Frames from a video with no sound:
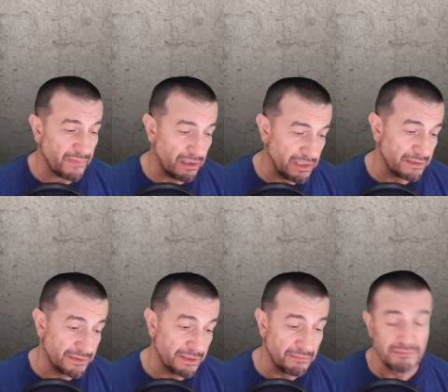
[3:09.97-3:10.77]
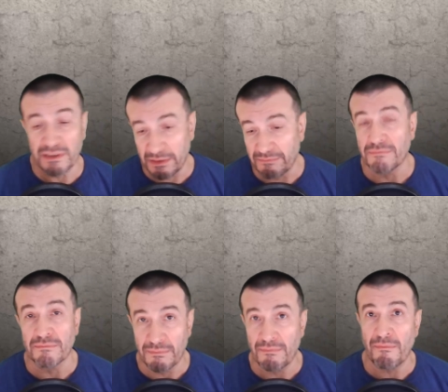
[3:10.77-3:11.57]
And in
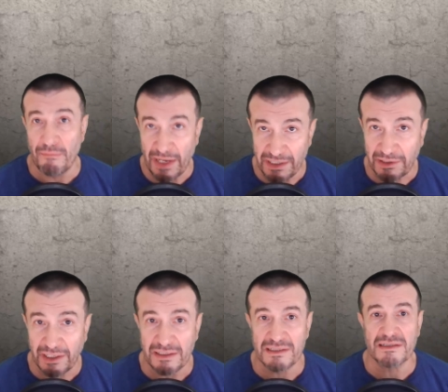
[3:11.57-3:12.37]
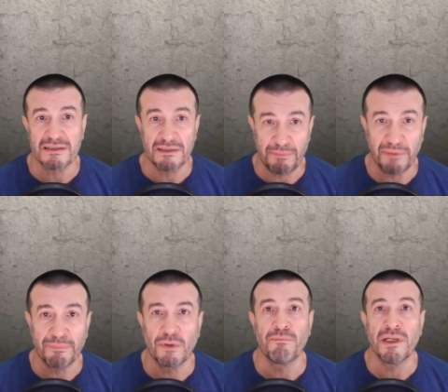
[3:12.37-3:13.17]
many cases, the
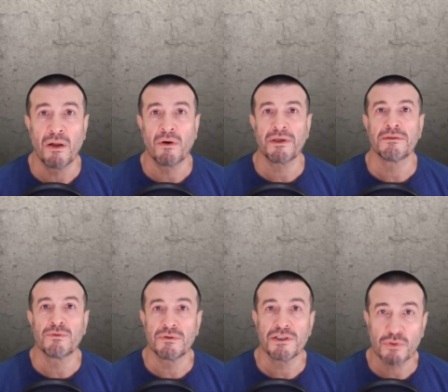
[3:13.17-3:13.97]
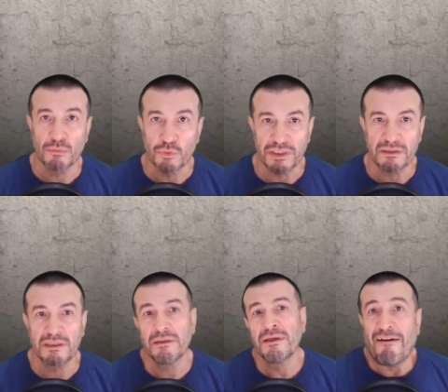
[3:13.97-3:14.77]
people belonging to this
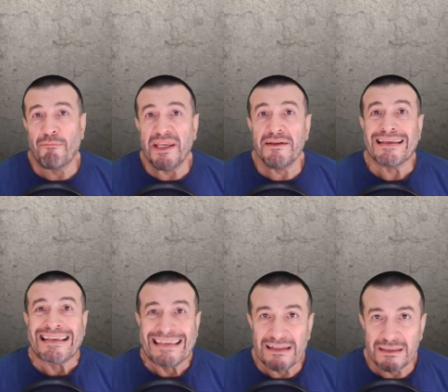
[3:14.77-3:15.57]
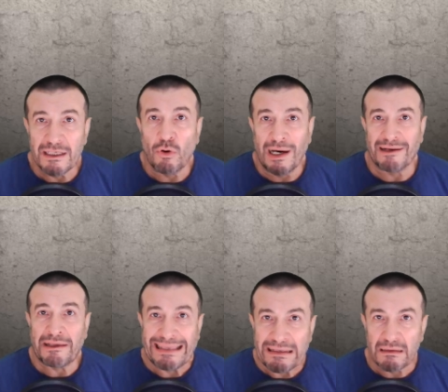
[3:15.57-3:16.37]
community have been killed or are
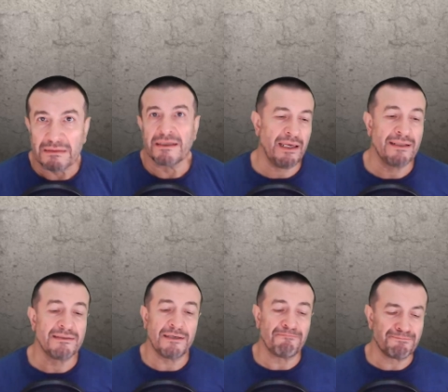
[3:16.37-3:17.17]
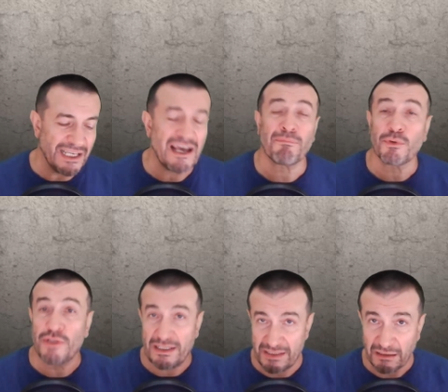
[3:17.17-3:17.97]
killed. And they are
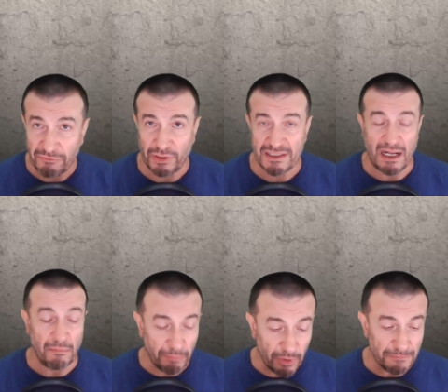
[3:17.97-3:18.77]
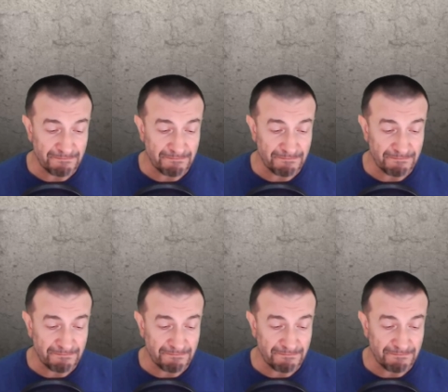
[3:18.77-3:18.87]
protesting, for example,